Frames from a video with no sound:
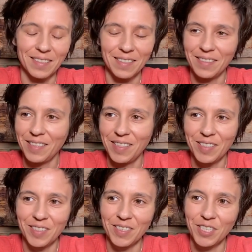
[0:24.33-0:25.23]
And
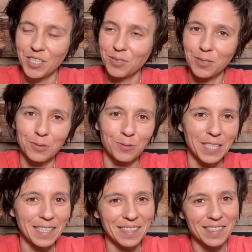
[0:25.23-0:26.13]
these are general
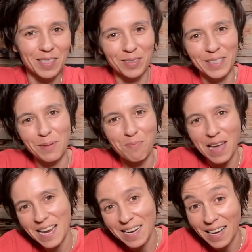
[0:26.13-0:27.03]
readings, so they
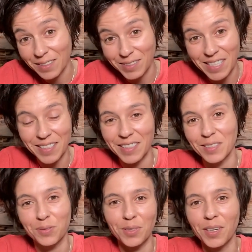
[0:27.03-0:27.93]
may not
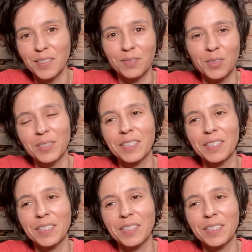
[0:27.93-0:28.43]
resonate for all of you.